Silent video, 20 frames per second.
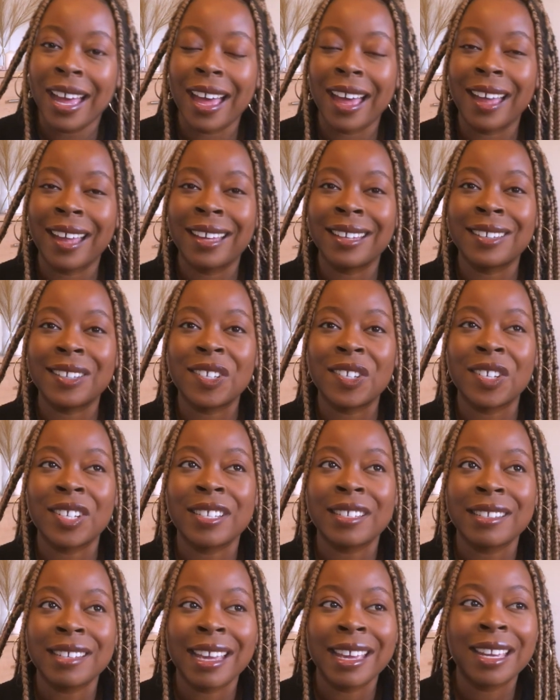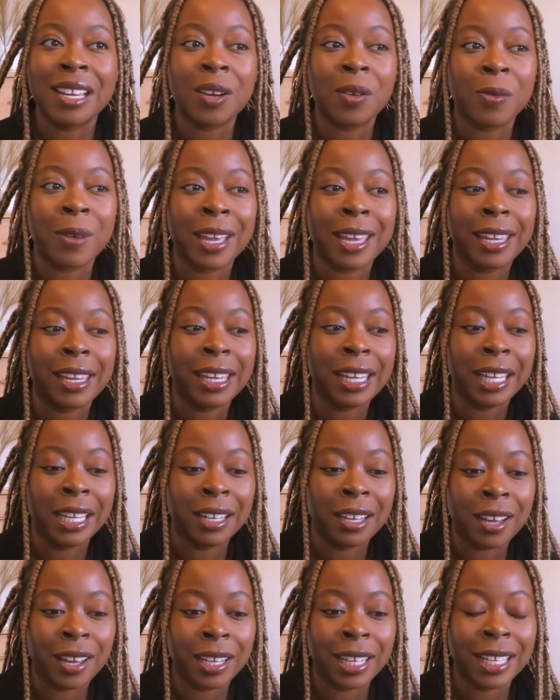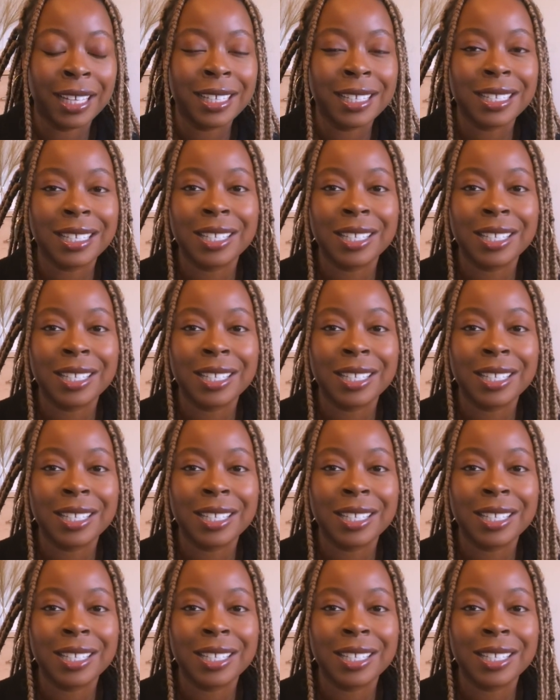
and just take away key learnings.